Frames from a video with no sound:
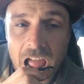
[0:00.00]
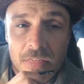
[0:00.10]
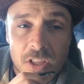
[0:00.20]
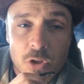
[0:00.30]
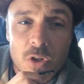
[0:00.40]

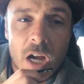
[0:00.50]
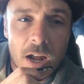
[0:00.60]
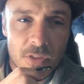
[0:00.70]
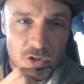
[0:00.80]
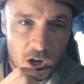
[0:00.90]
And then you
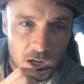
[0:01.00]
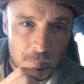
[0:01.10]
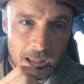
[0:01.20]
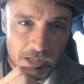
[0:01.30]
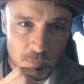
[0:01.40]
guide the
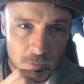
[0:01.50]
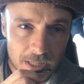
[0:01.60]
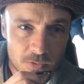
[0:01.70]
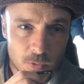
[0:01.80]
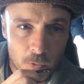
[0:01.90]
dog back to
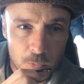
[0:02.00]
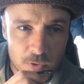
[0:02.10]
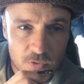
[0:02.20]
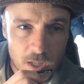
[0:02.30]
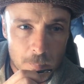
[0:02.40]
place. So
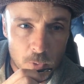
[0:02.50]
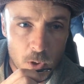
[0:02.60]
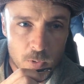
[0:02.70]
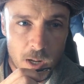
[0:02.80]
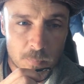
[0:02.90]
three-step
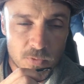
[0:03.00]
program.